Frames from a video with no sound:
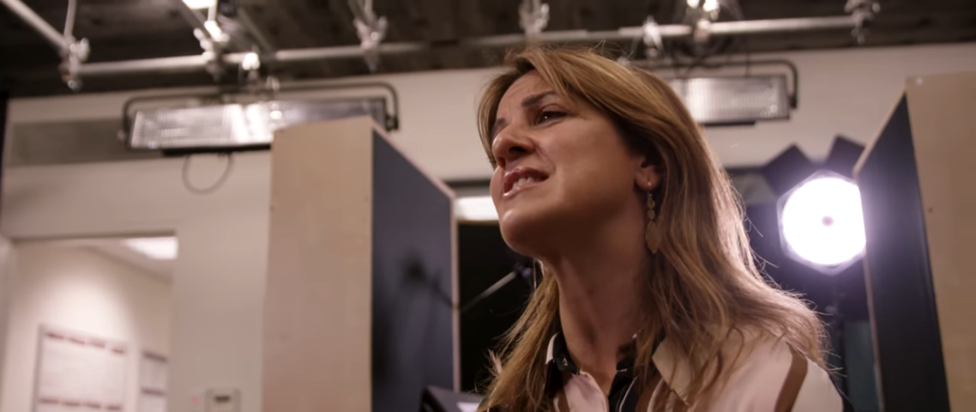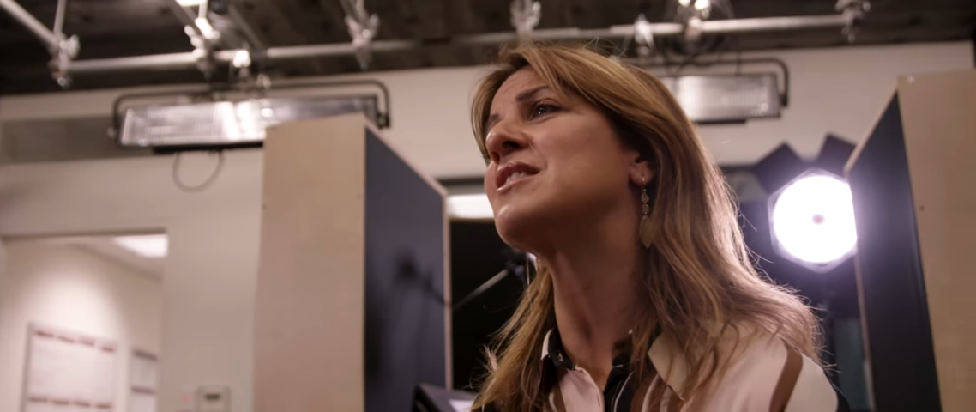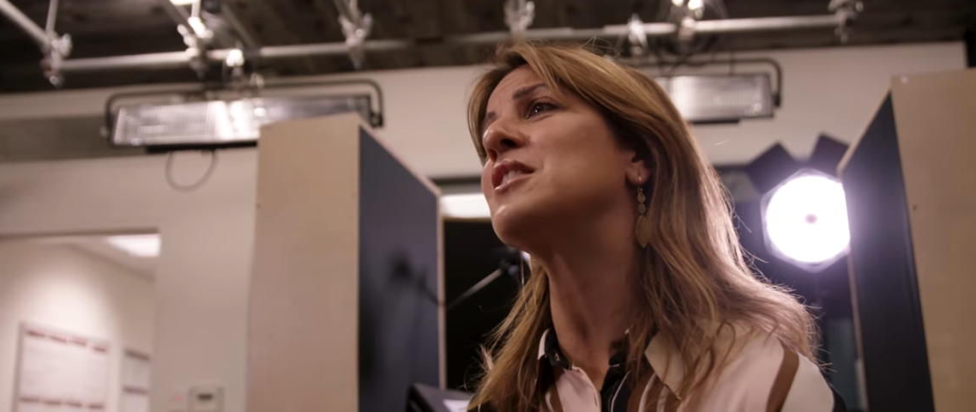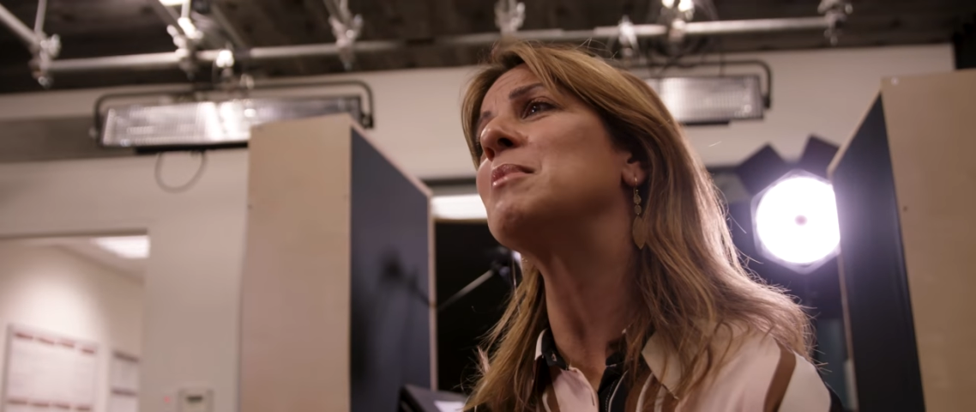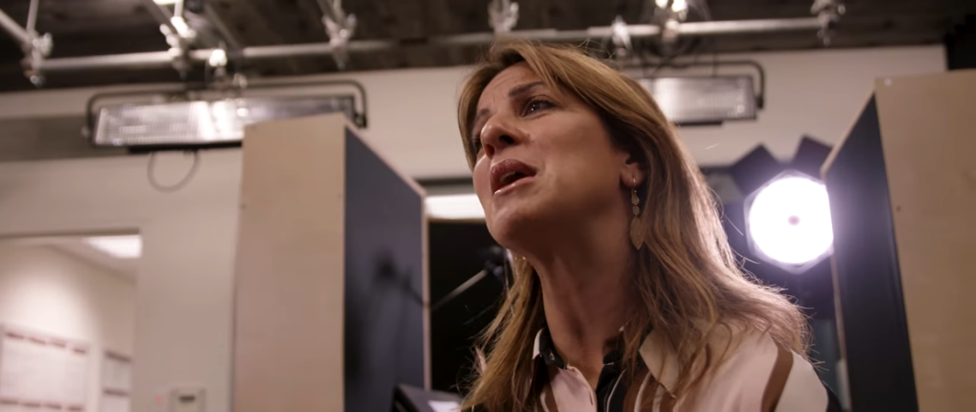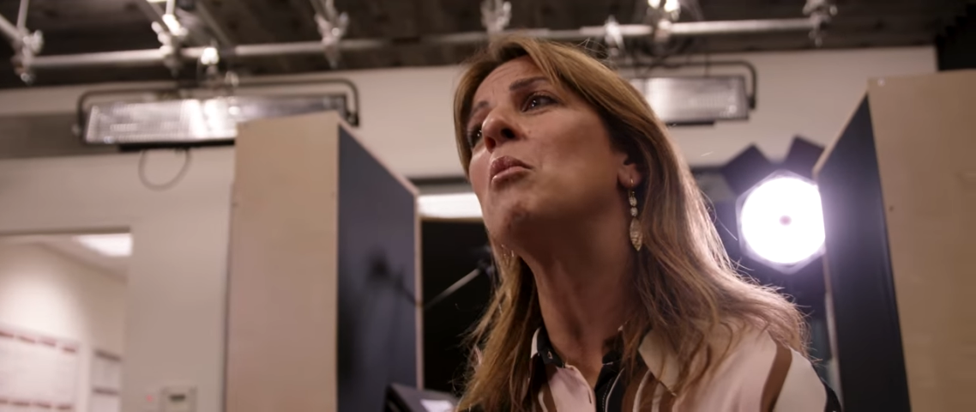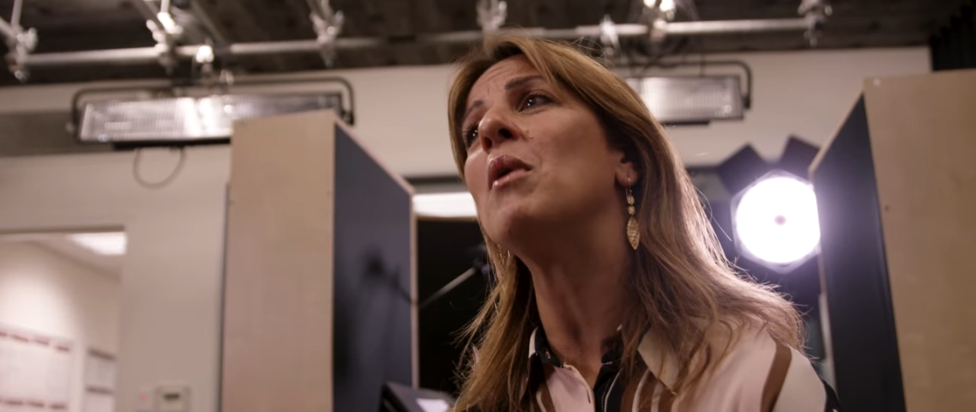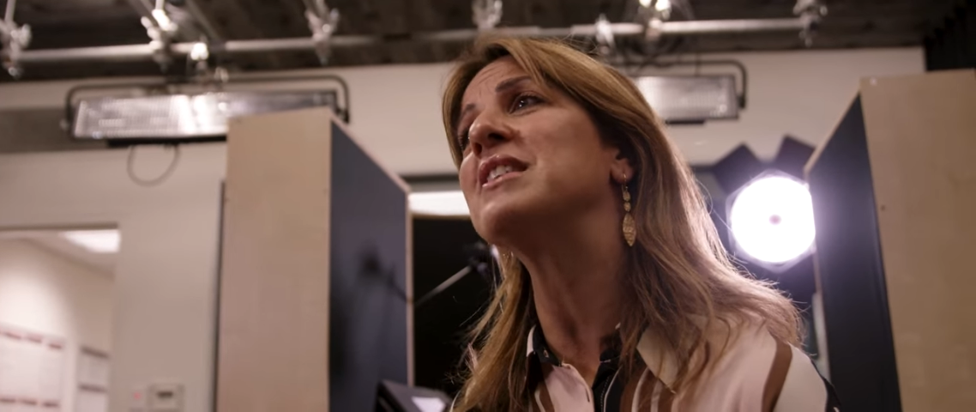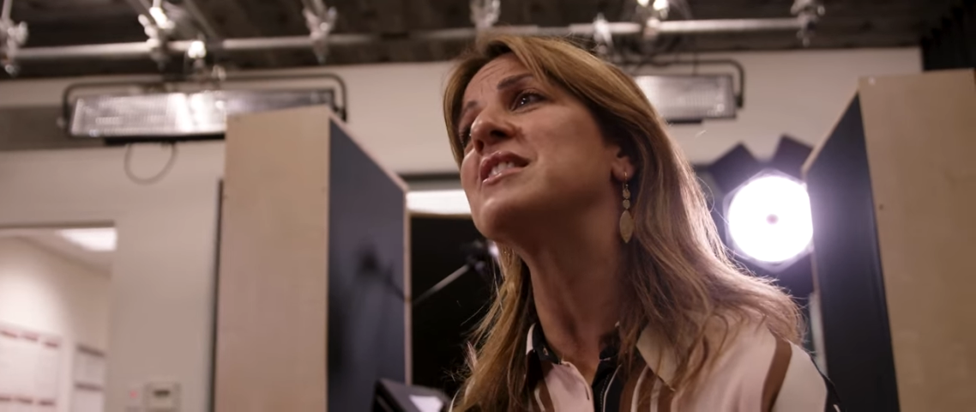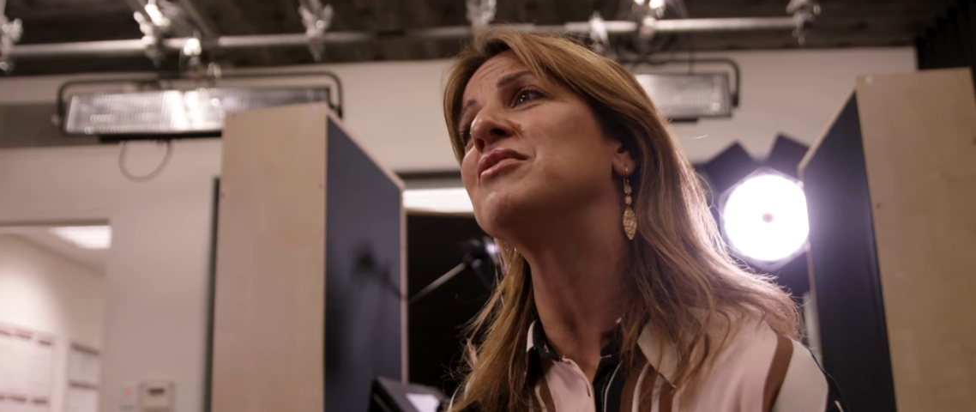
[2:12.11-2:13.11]
It's going to be a
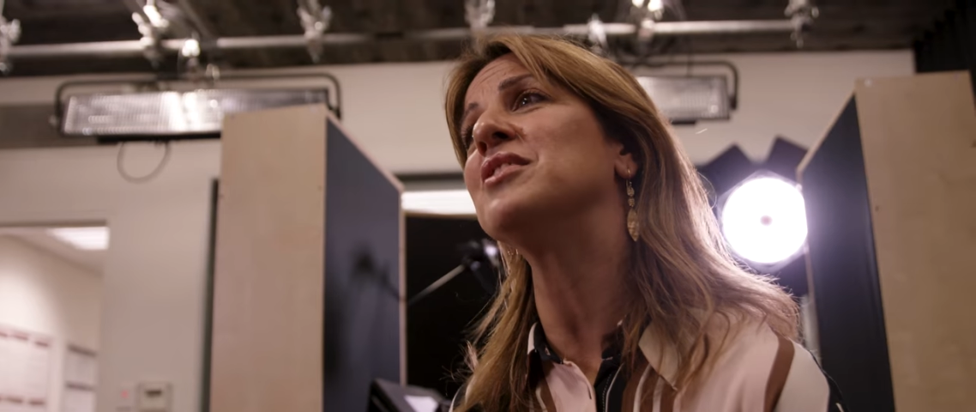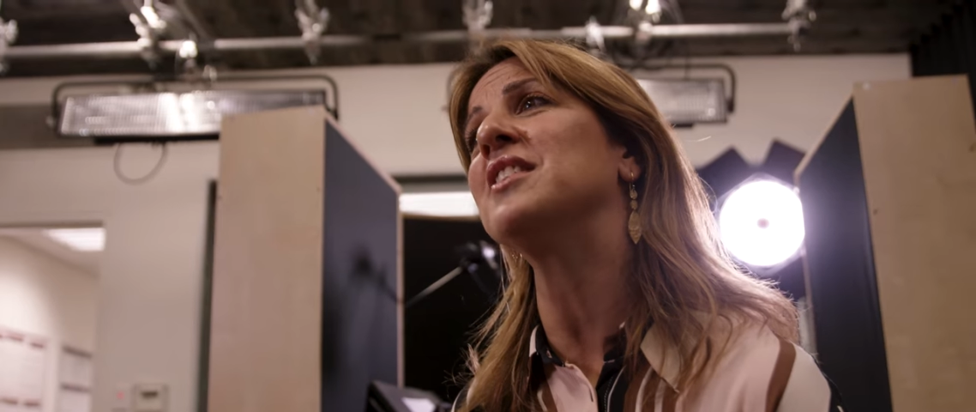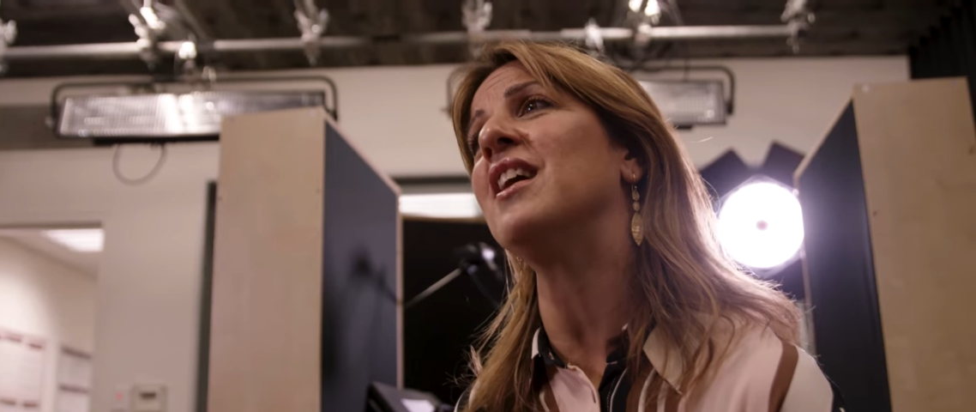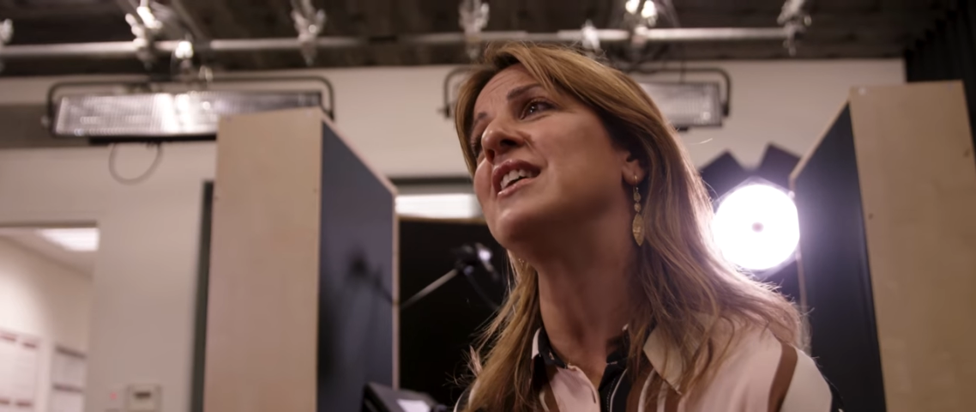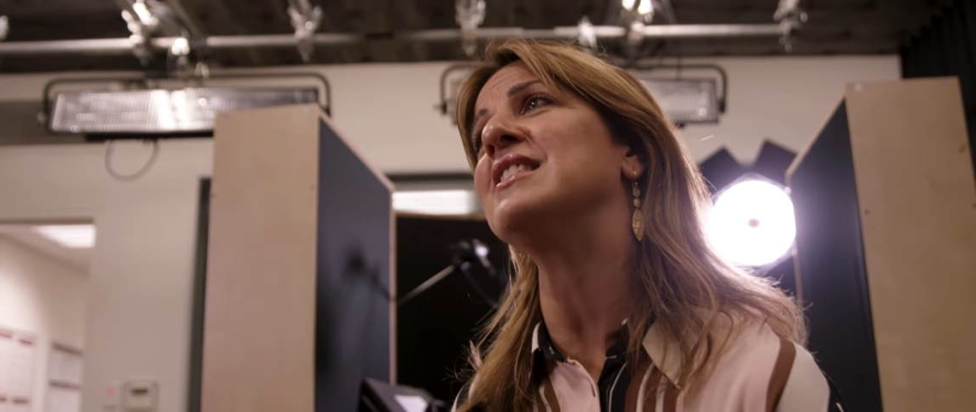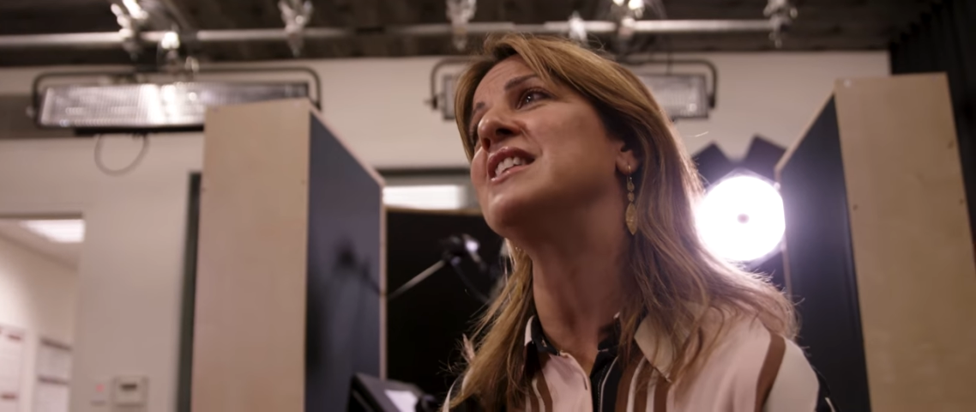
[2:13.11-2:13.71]
wonderful night,